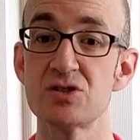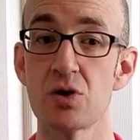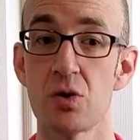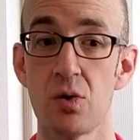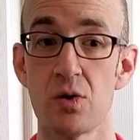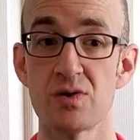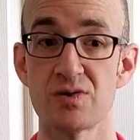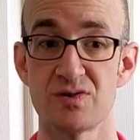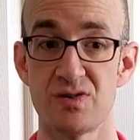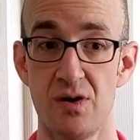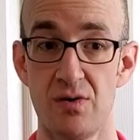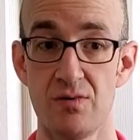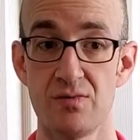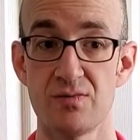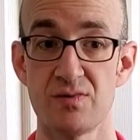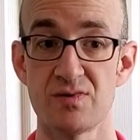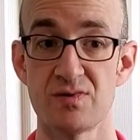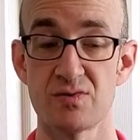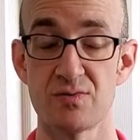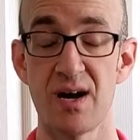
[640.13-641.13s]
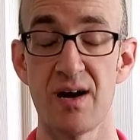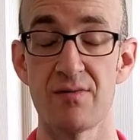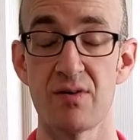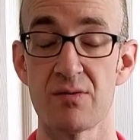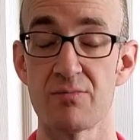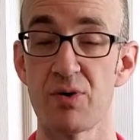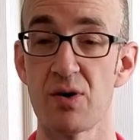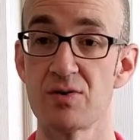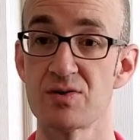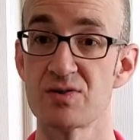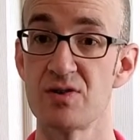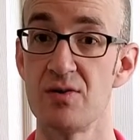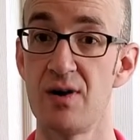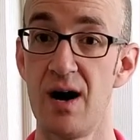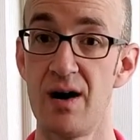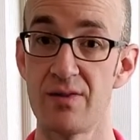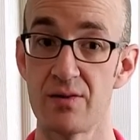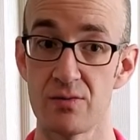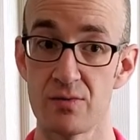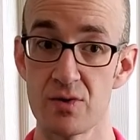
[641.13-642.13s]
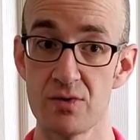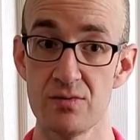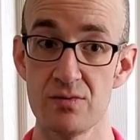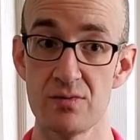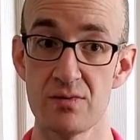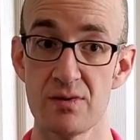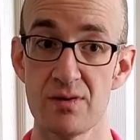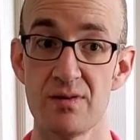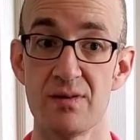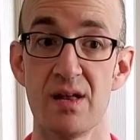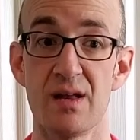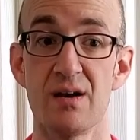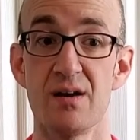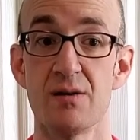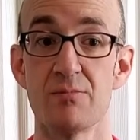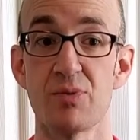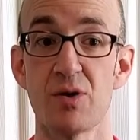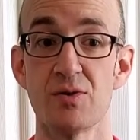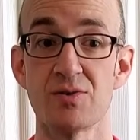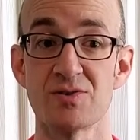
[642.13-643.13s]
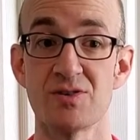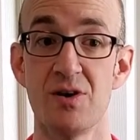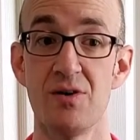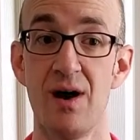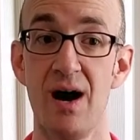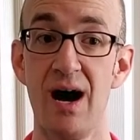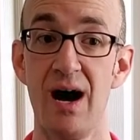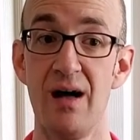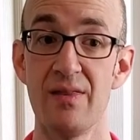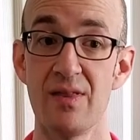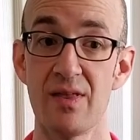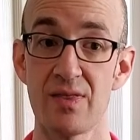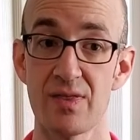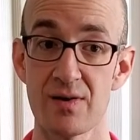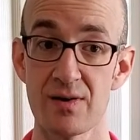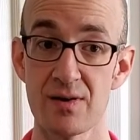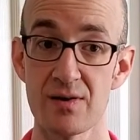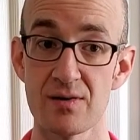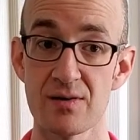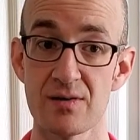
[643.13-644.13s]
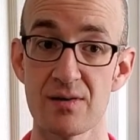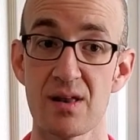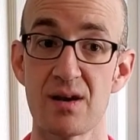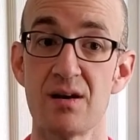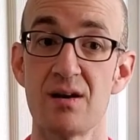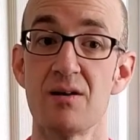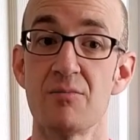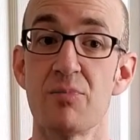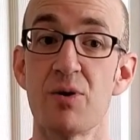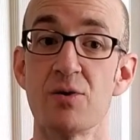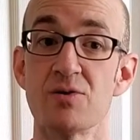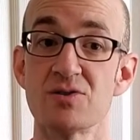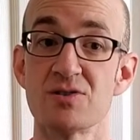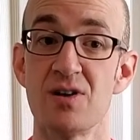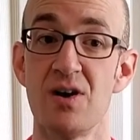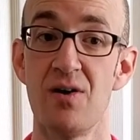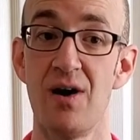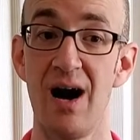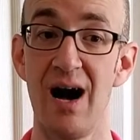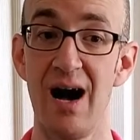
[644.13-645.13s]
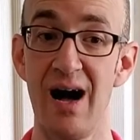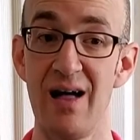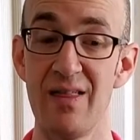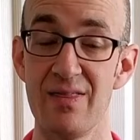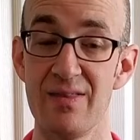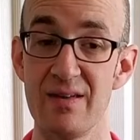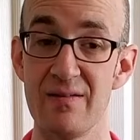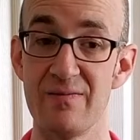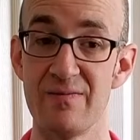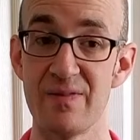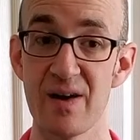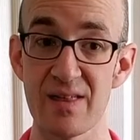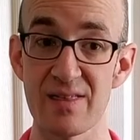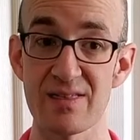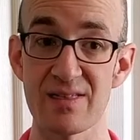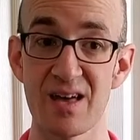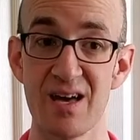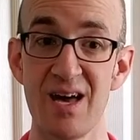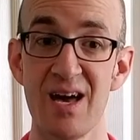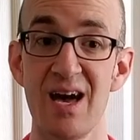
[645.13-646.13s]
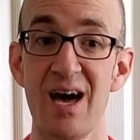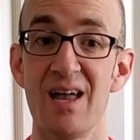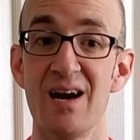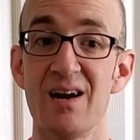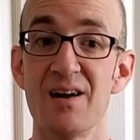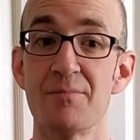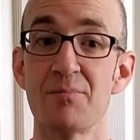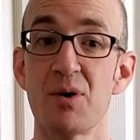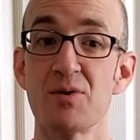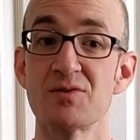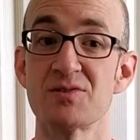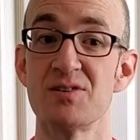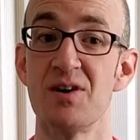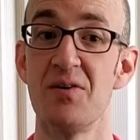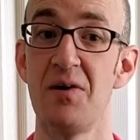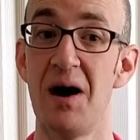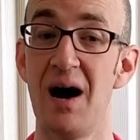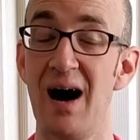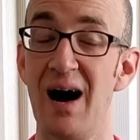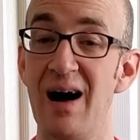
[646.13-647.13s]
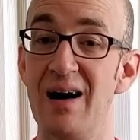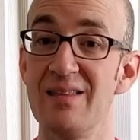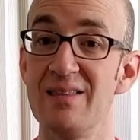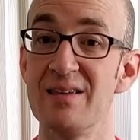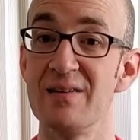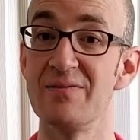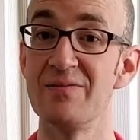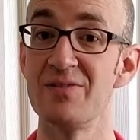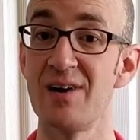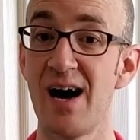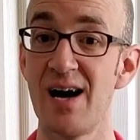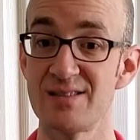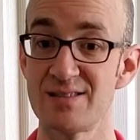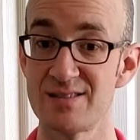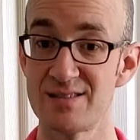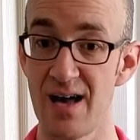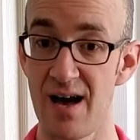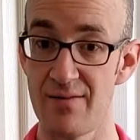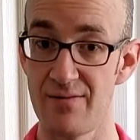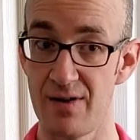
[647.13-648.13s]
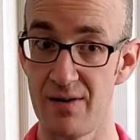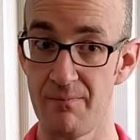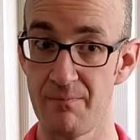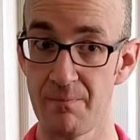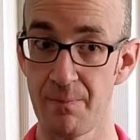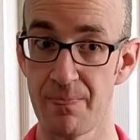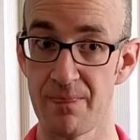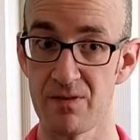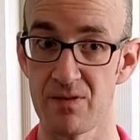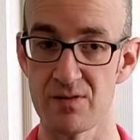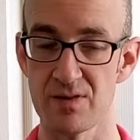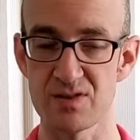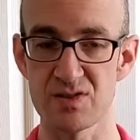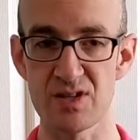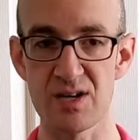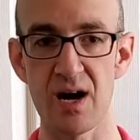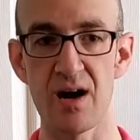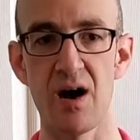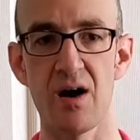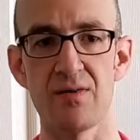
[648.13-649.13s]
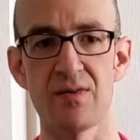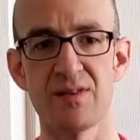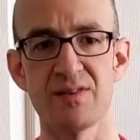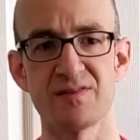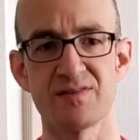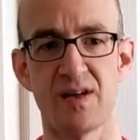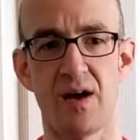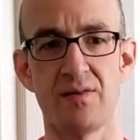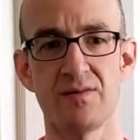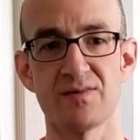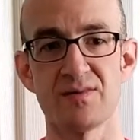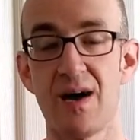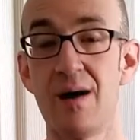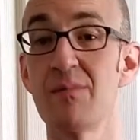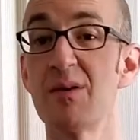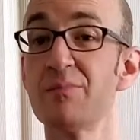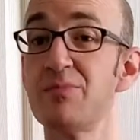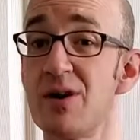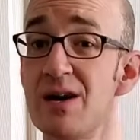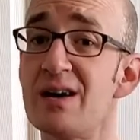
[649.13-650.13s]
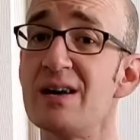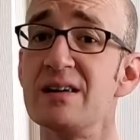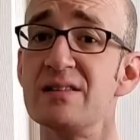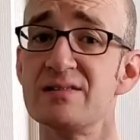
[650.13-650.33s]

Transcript: chord tone. So we have an approach note on the root, then an approach note on the third, then an approach note on the fifth, and an approach note on the flat seven. So let's check out how this sounds. I'm going to play it in